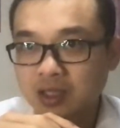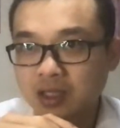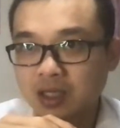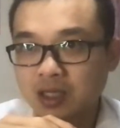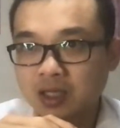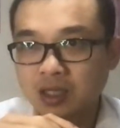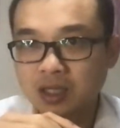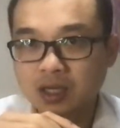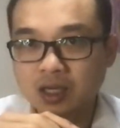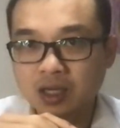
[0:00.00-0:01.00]

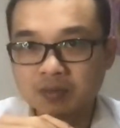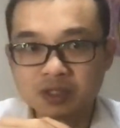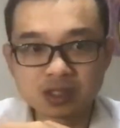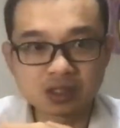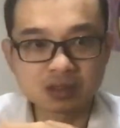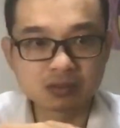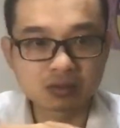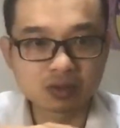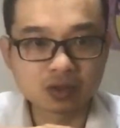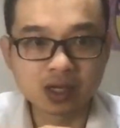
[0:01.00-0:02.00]
I'm just
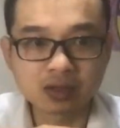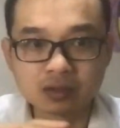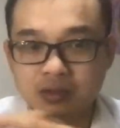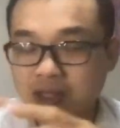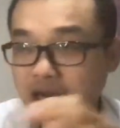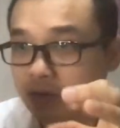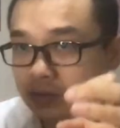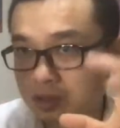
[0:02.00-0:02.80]
trying to download